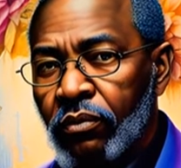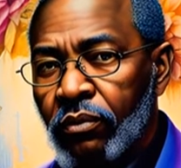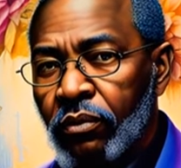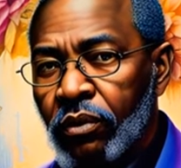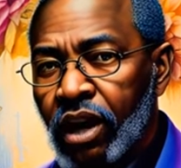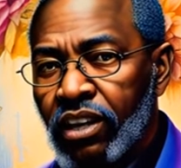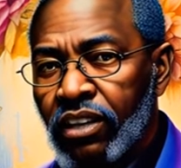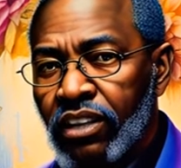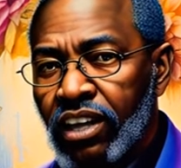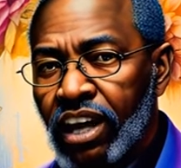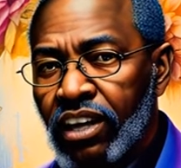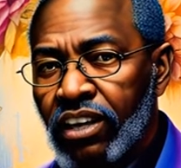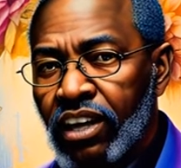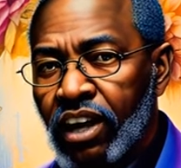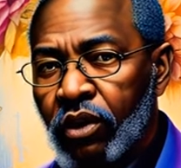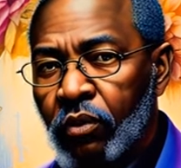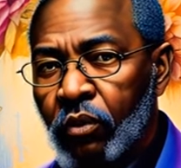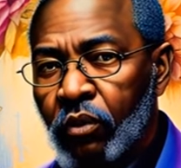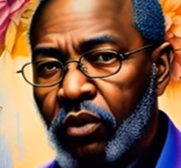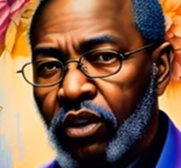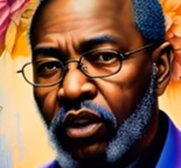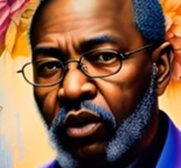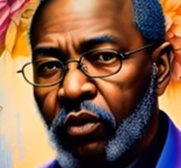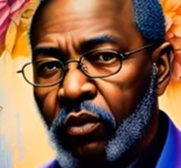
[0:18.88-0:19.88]

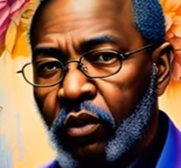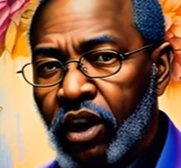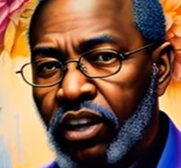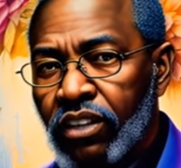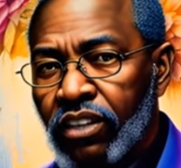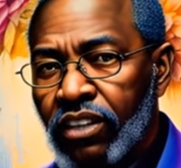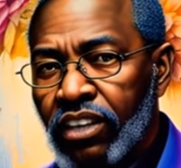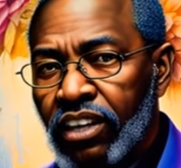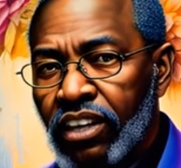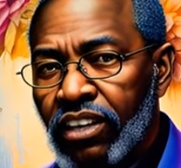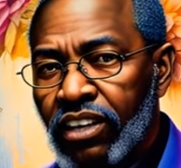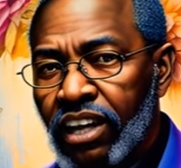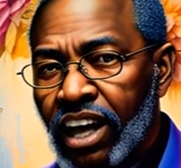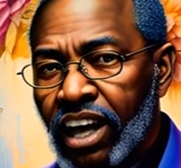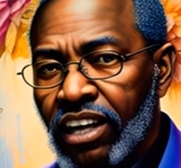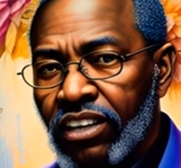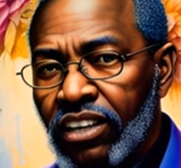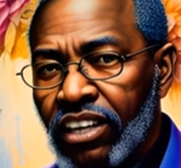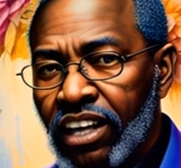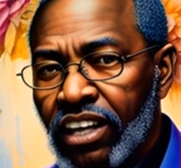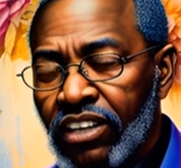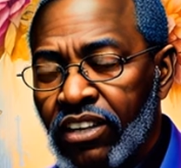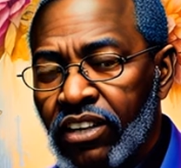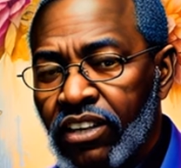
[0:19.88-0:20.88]
Mandela was arrested in
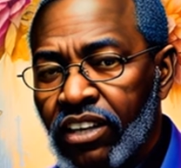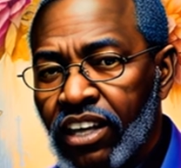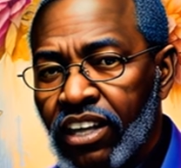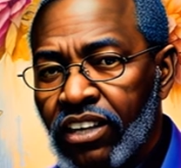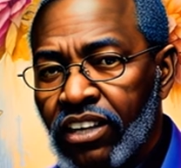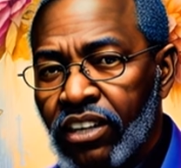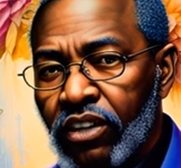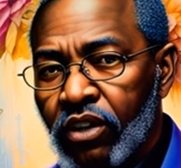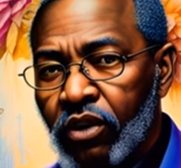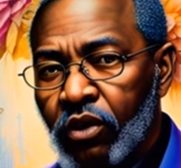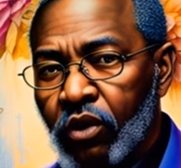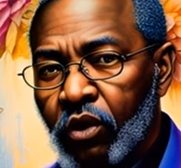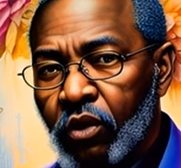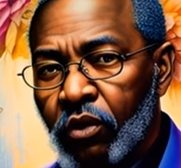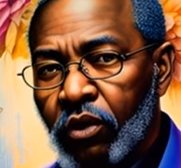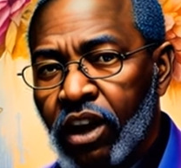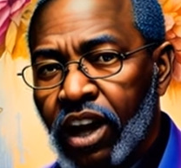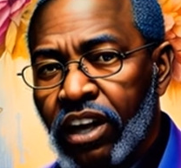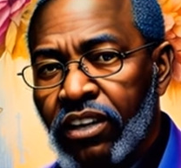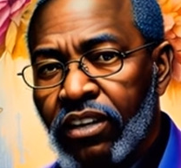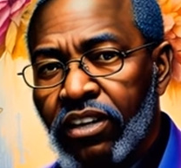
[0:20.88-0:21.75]
1962